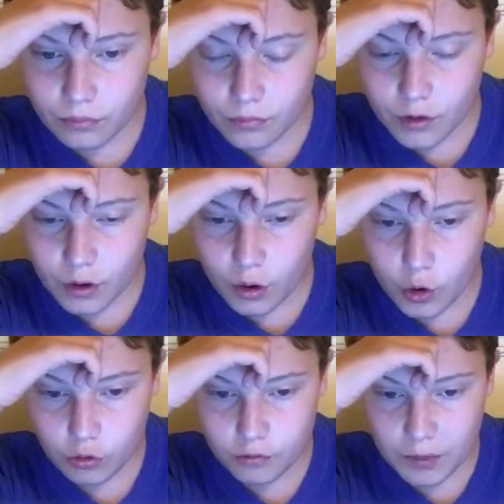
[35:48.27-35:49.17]

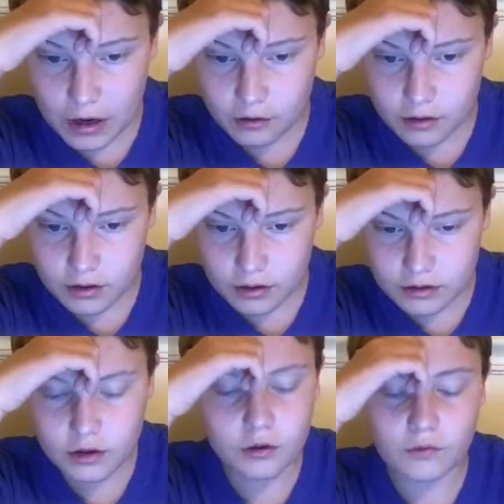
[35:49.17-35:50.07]
Whose parents in
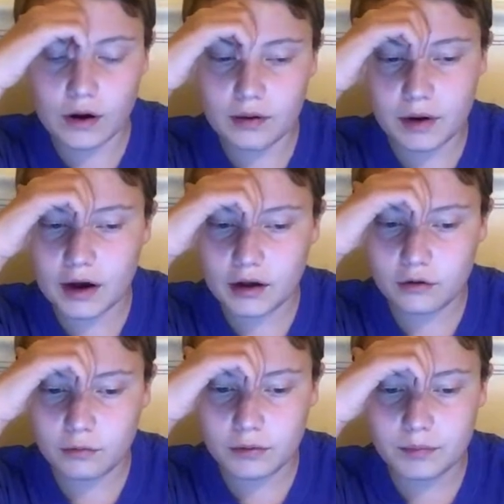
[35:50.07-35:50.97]
their right mind
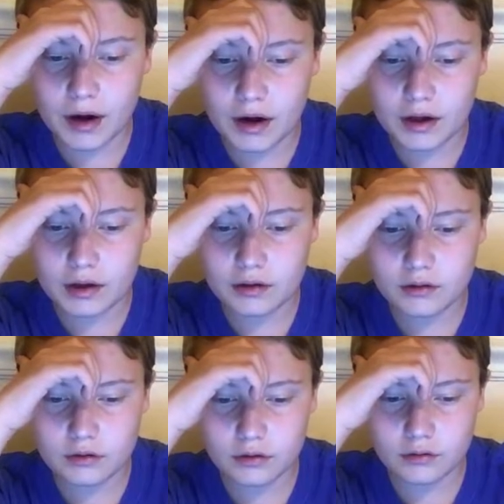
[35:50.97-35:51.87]
would buy
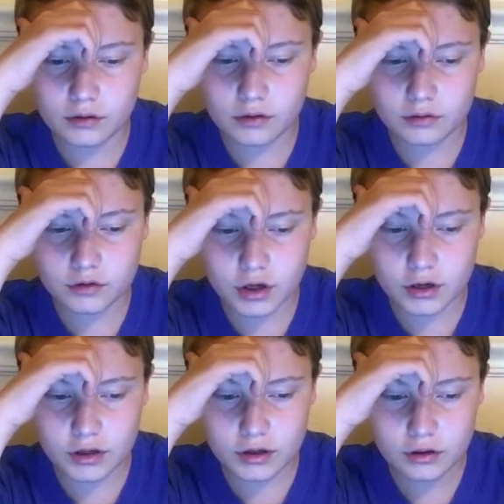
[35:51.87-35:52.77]
their little
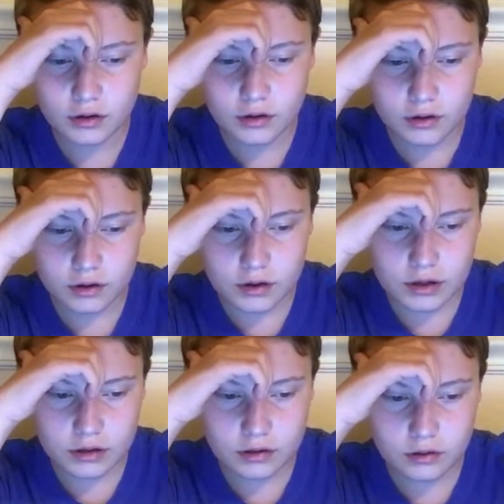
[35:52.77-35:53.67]
Johnny
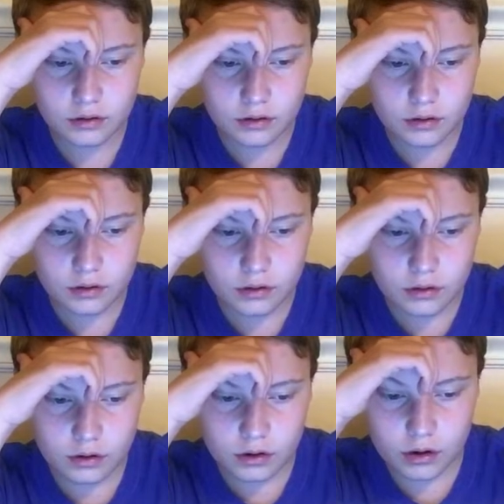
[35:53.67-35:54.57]
kid
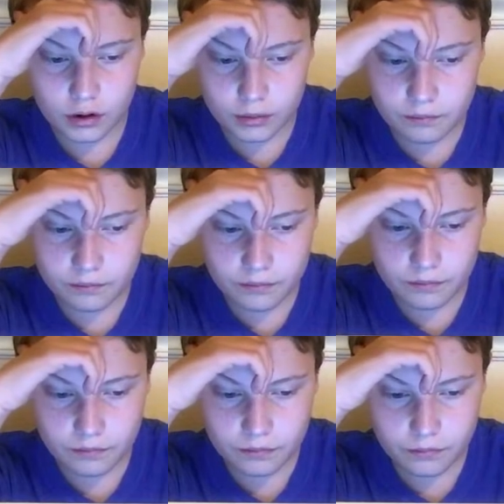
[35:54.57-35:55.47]
a
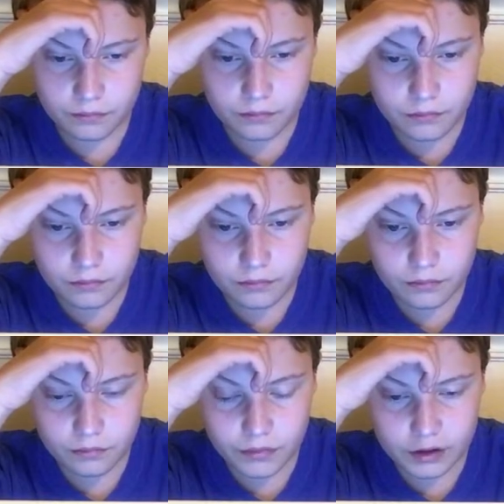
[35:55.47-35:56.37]

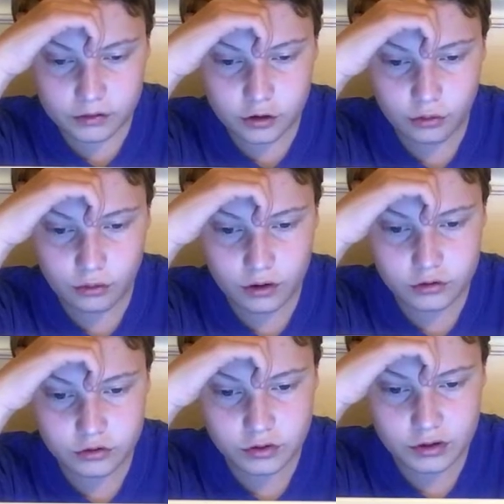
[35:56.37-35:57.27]

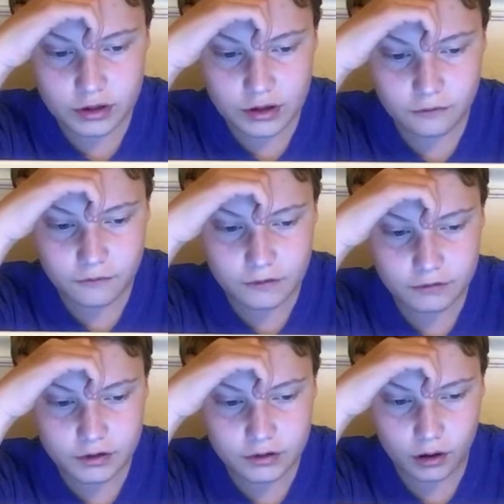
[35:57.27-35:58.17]

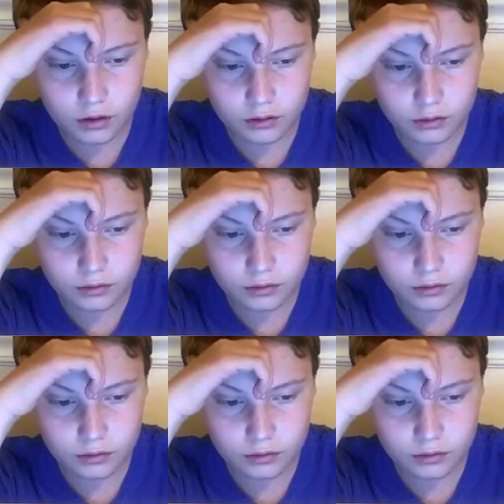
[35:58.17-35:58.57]
$250